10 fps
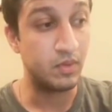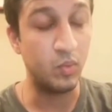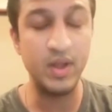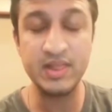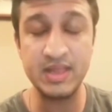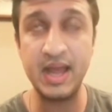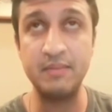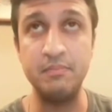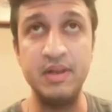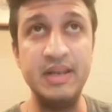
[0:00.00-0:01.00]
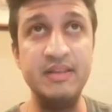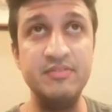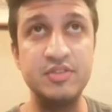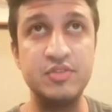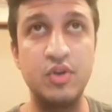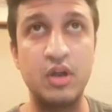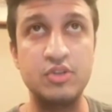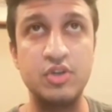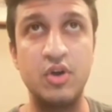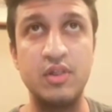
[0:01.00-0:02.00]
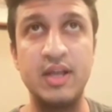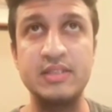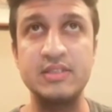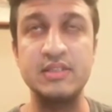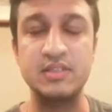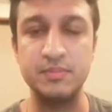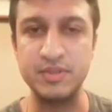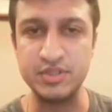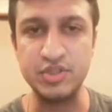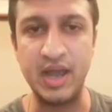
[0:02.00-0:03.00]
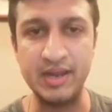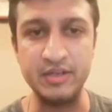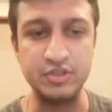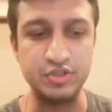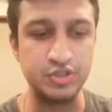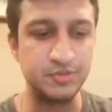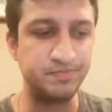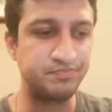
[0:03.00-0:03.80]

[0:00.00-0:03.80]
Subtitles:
When that belief structure or that system is challenged,